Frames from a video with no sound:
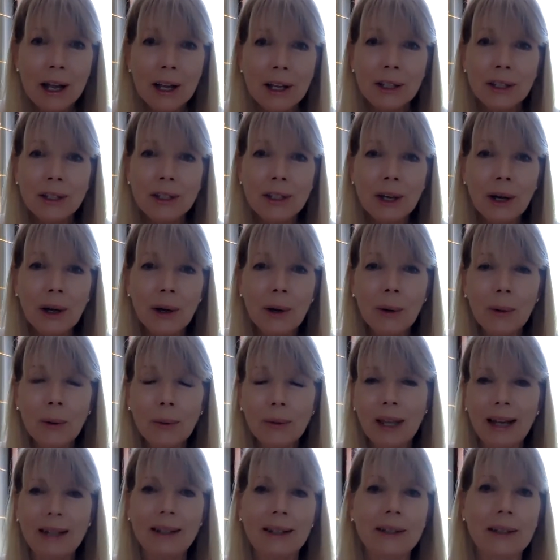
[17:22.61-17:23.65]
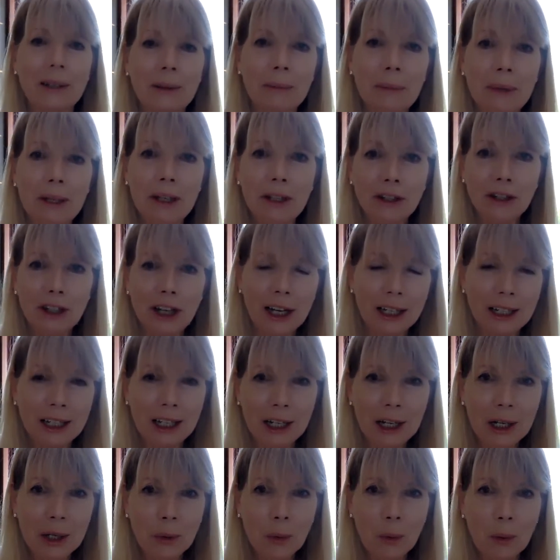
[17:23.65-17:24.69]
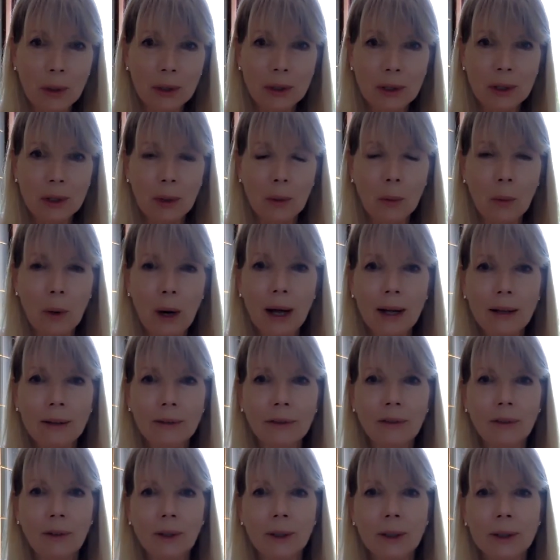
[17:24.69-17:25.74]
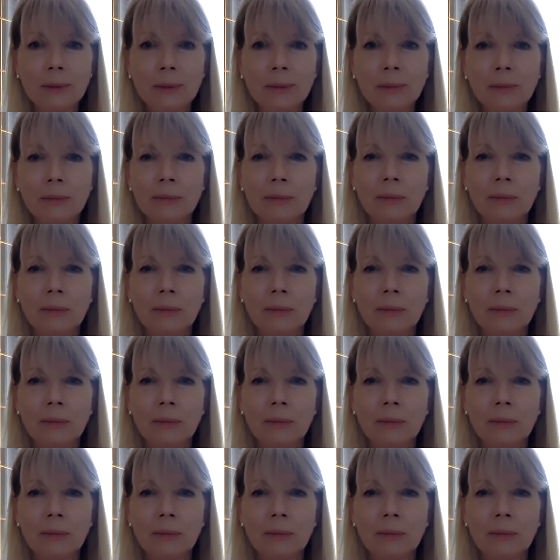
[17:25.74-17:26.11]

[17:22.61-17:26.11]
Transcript: So that doesn't mean checking in once in a while for,